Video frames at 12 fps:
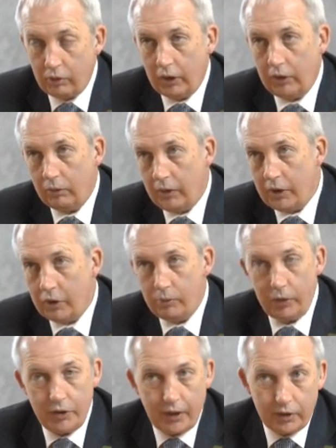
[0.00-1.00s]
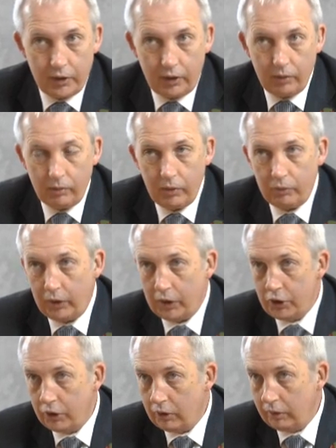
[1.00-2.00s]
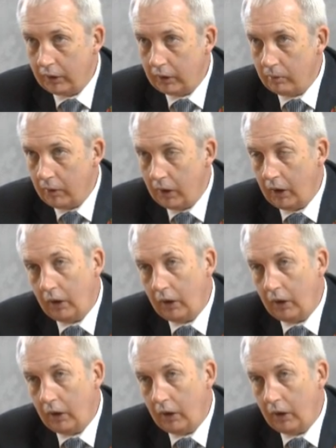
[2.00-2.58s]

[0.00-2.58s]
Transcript: looking at ways of protecting them, reassuring them,